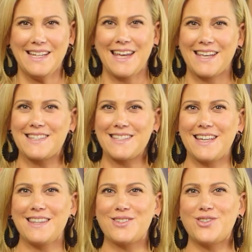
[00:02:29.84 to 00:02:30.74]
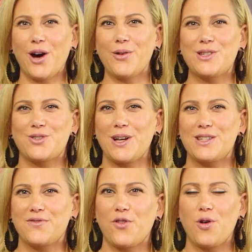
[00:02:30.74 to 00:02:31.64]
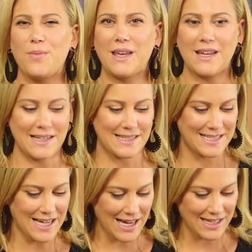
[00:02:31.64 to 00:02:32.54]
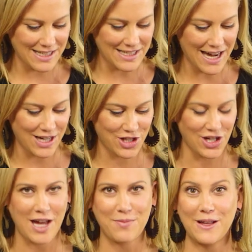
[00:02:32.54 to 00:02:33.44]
Now you can see this dough is transforming and it's starting to take shape.